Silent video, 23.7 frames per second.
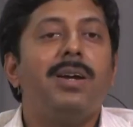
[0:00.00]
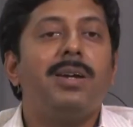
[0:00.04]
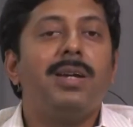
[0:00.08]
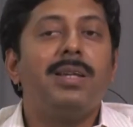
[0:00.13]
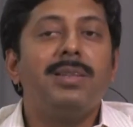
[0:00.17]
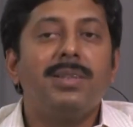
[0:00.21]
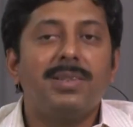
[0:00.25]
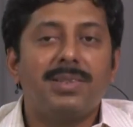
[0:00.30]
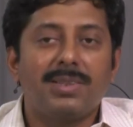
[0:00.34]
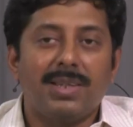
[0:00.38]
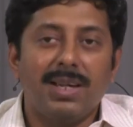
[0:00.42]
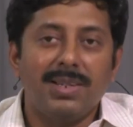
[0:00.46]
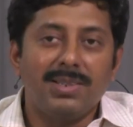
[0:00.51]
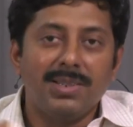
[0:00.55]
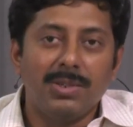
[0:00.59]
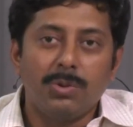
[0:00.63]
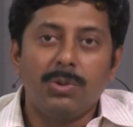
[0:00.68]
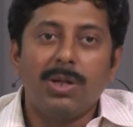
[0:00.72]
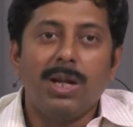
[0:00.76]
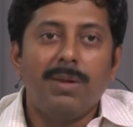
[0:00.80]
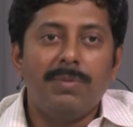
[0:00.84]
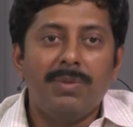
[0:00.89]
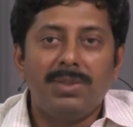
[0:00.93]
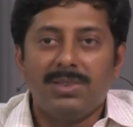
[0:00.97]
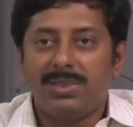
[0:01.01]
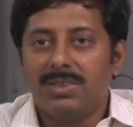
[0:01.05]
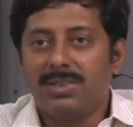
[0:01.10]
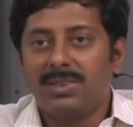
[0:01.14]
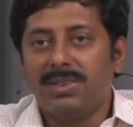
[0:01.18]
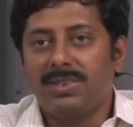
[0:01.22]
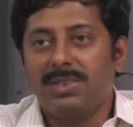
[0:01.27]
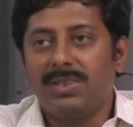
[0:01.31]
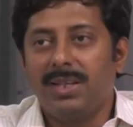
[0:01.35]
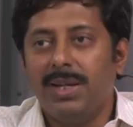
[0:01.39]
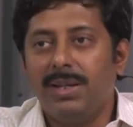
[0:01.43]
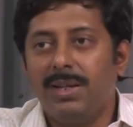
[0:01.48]
In this case, in 2 dimensions
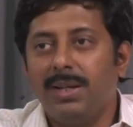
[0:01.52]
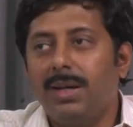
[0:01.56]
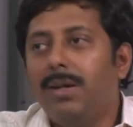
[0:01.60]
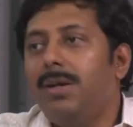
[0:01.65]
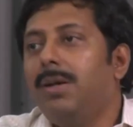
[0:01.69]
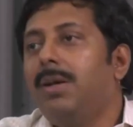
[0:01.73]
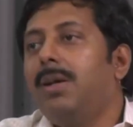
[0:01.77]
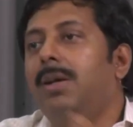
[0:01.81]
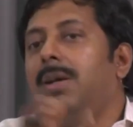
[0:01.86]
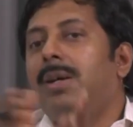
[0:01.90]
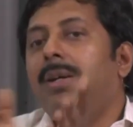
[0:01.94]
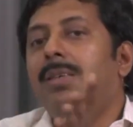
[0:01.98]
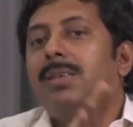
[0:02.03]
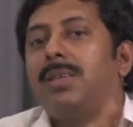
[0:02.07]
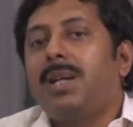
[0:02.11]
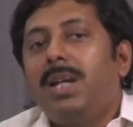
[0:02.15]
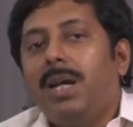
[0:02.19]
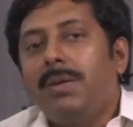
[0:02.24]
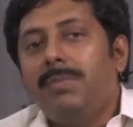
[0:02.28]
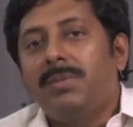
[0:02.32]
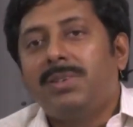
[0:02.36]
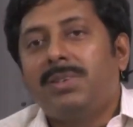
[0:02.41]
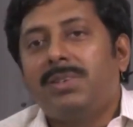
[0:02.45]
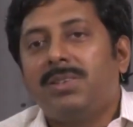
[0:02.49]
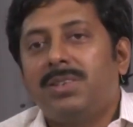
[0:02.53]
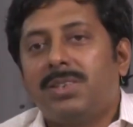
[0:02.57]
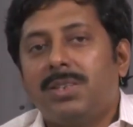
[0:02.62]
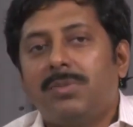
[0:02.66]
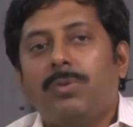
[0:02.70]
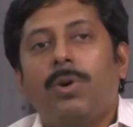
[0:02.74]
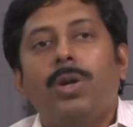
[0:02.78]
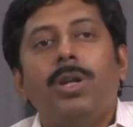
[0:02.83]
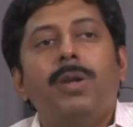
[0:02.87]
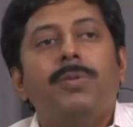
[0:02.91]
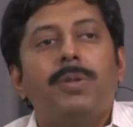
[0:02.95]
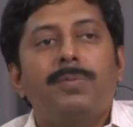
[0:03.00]
is the area, in 3 dimensions is the
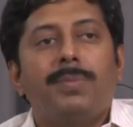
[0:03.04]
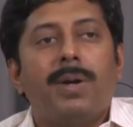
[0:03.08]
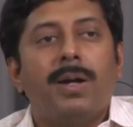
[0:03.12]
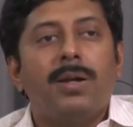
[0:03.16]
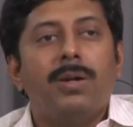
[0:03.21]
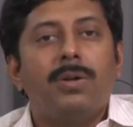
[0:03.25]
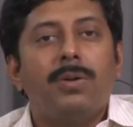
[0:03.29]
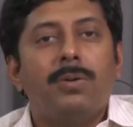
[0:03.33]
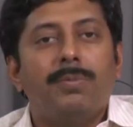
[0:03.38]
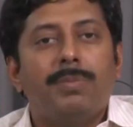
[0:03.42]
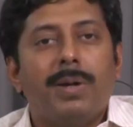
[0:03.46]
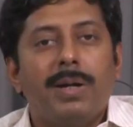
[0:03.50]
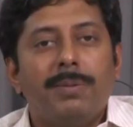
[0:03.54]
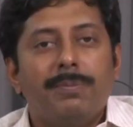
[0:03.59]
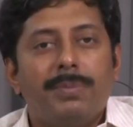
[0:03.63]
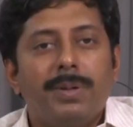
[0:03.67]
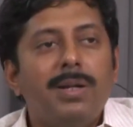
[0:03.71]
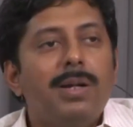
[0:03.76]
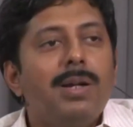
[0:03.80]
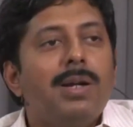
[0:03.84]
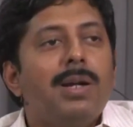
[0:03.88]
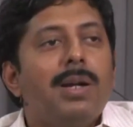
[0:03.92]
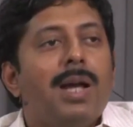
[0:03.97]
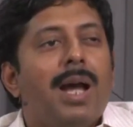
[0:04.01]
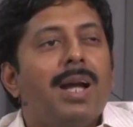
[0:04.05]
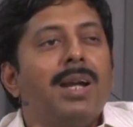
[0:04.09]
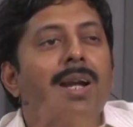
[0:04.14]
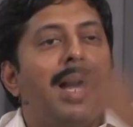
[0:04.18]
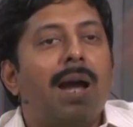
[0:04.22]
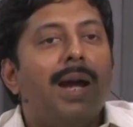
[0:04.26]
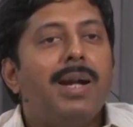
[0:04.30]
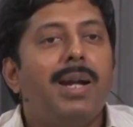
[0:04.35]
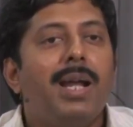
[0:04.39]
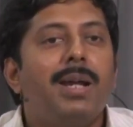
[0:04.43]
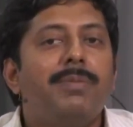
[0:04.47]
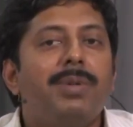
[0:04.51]
volume of the parallelepiped, and
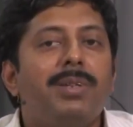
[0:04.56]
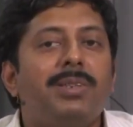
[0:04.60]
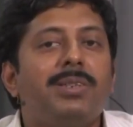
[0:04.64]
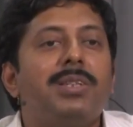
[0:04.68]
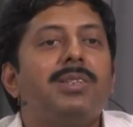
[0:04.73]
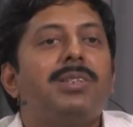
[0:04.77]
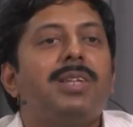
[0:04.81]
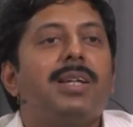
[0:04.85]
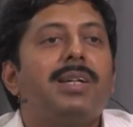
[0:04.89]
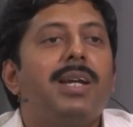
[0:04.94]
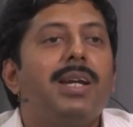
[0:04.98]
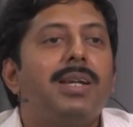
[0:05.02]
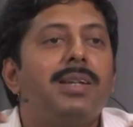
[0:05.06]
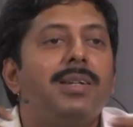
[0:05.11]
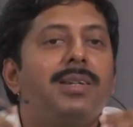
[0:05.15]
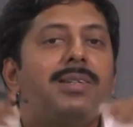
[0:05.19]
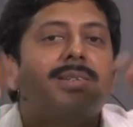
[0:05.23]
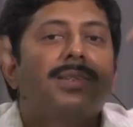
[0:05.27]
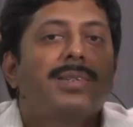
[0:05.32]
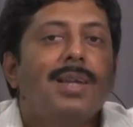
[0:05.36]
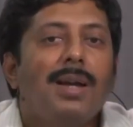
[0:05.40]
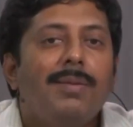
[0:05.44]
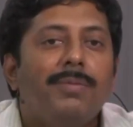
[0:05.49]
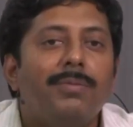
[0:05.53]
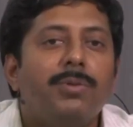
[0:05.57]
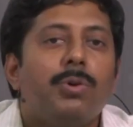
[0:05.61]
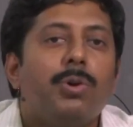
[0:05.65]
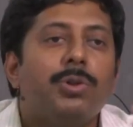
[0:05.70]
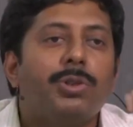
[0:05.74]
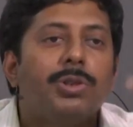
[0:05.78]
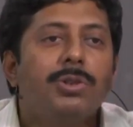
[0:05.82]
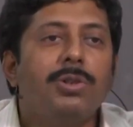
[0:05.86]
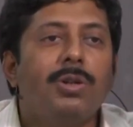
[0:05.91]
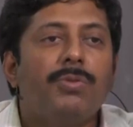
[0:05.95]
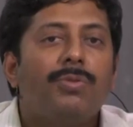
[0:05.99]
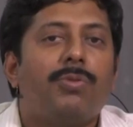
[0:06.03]
high dimensions again it's some
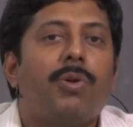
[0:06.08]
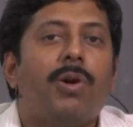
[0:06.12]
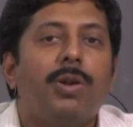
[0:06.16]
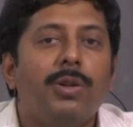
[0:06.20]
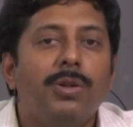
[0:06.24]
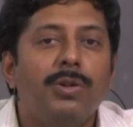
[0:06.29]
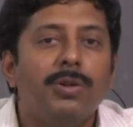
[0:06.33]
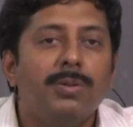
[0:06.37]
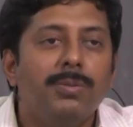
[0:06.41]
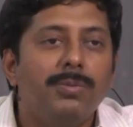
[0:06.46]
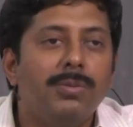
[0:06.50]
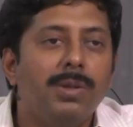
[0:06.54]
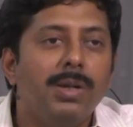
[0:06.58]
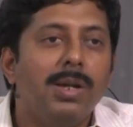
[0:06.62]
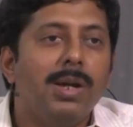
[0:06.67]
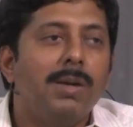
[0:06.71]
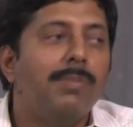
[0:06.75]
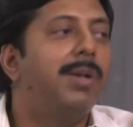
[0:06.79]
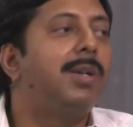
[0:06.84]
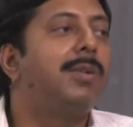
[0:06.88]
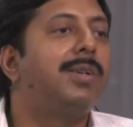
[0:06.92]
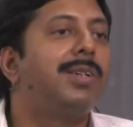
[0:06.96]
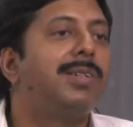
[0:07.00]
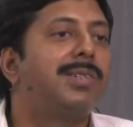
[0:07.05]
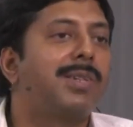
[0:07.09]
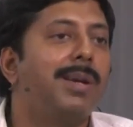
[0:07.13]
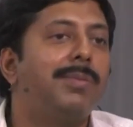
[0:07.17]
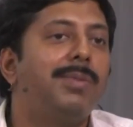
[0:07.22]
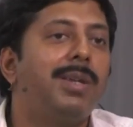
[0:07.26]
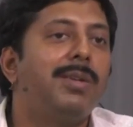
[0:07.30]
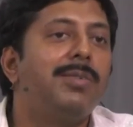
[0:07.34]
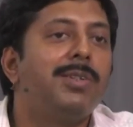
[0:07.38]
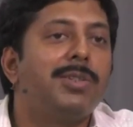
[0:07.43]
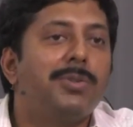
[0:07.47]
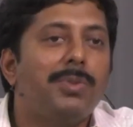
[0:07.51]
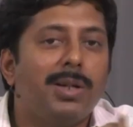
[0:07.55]
notion of volume, but it's something
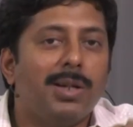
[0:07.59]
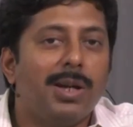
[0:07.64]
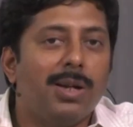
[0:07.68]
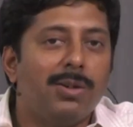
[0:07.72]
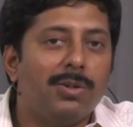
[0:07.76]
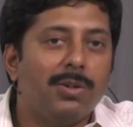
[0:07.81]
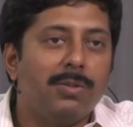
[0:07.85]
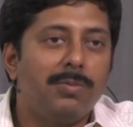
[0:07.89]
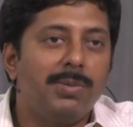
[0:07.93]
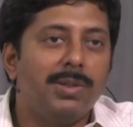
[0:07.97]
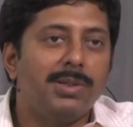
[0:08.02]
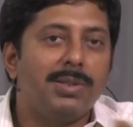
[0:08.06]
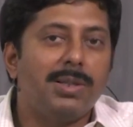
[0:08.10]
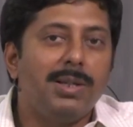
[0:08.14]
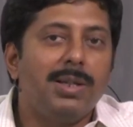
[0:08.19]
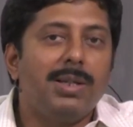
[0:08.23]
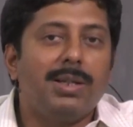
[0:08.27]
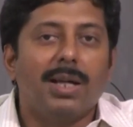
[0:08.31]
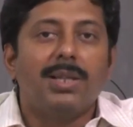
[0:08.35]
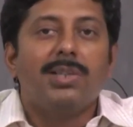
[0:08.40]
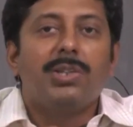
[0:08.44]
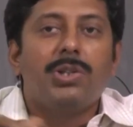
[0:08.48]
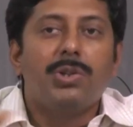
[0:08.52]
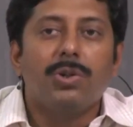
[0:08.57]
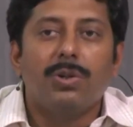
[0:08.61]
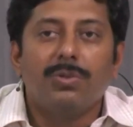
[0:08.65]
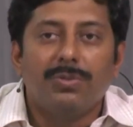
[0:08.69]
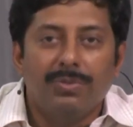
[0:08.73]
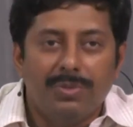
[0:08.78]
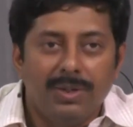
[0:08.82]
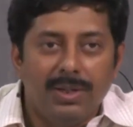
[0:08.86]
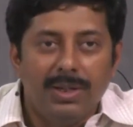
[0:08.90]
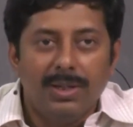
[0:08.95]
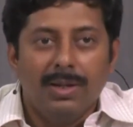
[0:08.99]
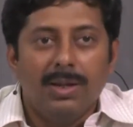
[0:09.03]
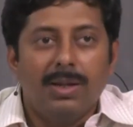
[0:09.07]
which we can't obviously touch or
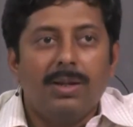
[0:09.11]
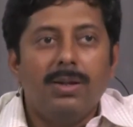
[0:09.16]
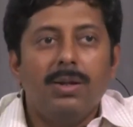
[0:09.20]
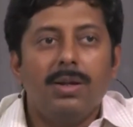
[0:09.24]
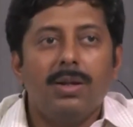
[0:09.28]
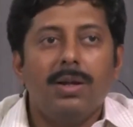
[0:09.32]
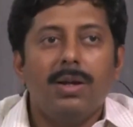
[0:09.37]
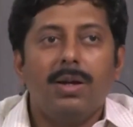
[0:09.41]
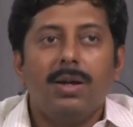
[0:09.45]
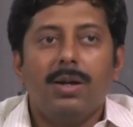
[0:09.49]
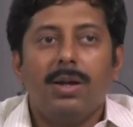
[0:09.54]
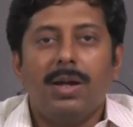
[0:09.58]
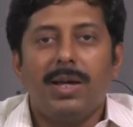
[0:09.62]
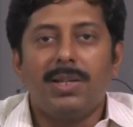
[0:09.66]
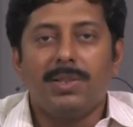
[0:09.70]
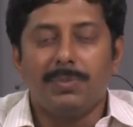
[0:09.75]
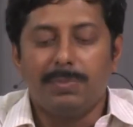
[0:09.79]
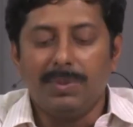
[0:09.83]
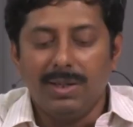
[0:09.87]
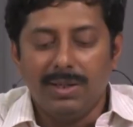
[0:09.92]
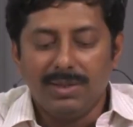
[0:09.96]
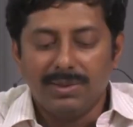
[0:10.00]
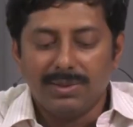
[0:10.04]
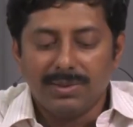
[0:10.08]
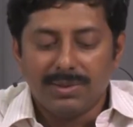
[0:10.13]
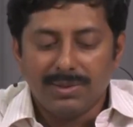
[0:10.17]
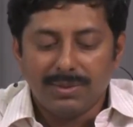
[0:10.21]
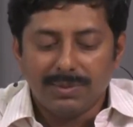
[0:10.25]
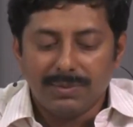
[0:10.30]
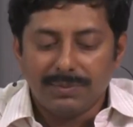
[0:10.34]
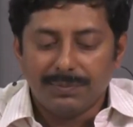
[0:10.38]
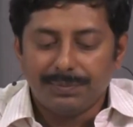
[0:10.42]
feel and experience.